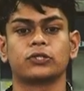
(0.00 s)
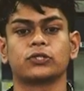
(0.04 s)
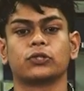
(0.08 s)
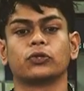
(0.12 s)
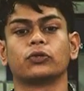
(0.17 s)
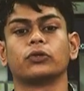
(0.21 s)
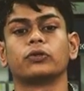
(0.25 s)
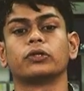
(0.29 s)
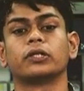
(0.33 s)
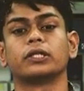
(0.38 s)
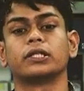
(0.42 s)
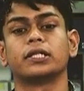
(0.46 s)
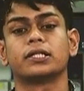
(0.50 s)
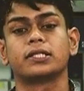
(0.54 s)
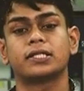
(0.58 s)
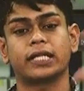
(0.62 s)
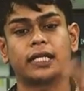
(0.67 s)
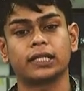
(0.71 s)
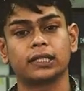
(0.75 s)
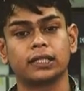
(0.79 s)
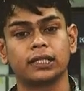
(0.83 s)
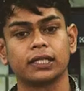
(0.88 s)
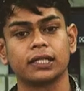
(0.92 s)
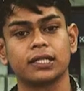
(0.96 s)
So the
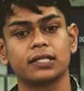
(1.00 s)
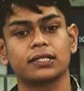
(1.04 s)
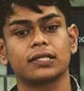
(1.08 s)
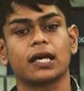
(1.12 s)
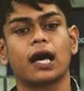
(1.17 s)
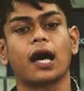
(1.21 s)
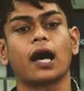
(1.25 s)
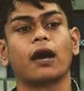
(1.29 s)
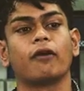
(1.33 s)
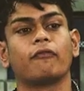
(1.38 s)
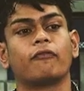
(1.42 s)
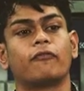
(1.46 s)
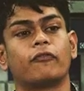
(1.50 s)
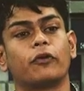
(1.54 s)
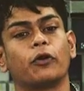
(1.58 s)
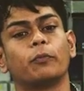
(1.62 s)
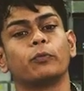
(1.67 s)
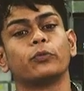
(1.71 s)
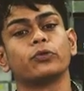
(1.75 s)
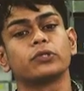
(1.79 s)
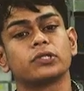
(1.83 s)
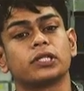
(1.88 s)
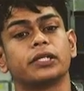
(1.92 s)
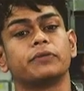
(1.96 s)
settlers are
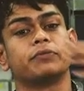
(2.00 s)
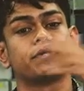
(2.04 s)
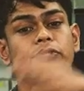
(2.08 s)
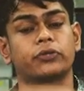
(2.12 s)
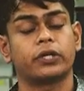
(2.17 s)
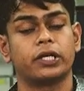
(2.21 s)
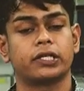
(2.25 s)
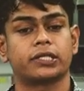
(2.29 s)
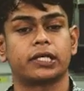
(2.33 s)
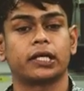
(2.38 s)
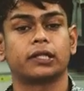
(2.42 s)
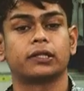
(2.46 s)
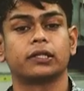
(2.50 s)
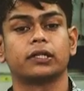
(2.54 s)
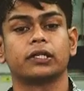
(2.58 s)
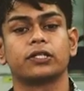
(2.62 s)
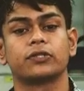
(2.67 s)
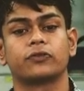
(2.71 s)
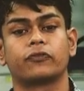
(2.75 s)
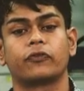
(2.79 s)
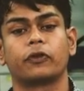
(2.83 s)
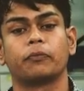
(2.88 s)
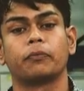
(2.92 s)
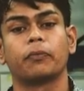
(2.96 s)
from Muslim Straits
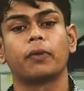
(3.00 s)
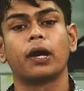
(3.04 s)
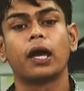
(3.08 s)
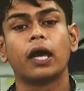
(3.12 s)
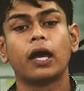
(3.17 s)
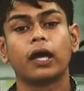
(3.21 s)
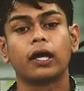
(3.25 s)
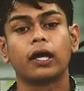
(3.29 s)
settlers from